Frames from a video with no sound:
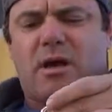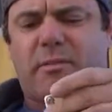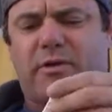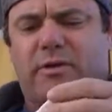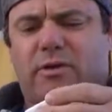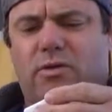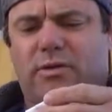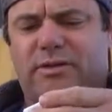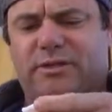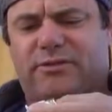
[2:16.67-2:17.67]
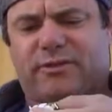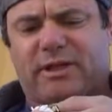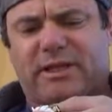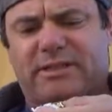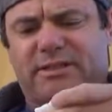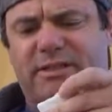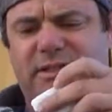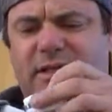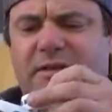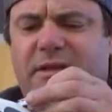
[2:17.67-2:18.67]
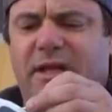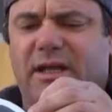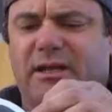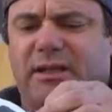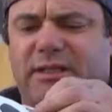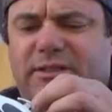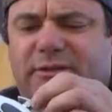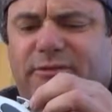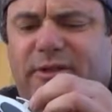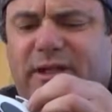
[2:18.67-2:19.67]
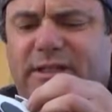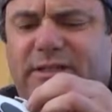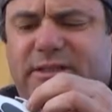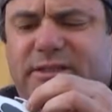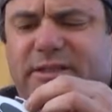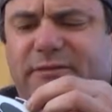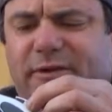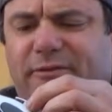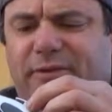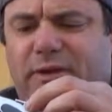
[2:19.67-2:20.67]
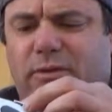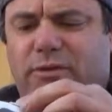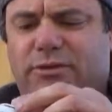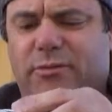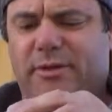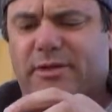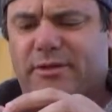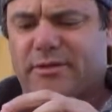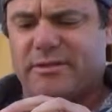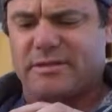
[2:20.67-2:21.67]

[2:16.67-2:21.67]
going to record these flights and then analyze the flights to see if I fly worse or better.